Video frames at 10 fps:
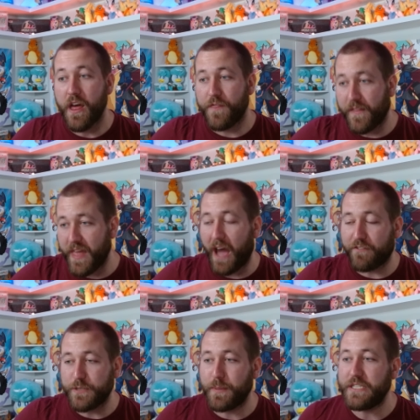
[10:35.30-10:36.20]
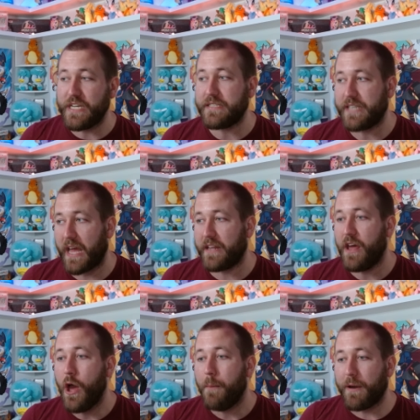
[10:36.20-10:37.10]
than the average BGS 10,
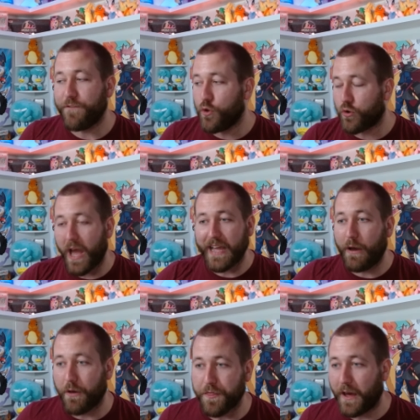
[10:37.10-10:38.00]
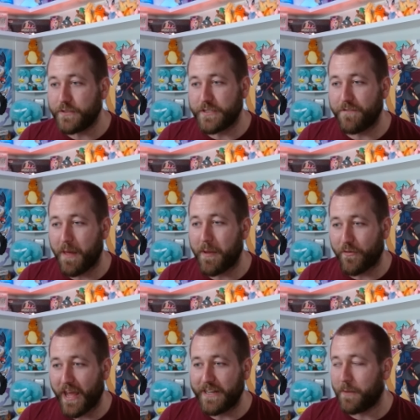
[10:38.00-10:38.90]
but if you crack out a thousand of them at
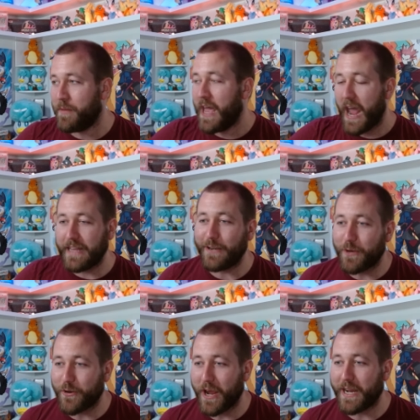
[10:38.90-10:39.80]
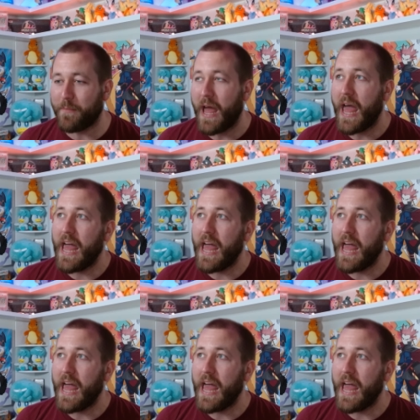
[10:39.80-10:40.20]
random and then regrade them,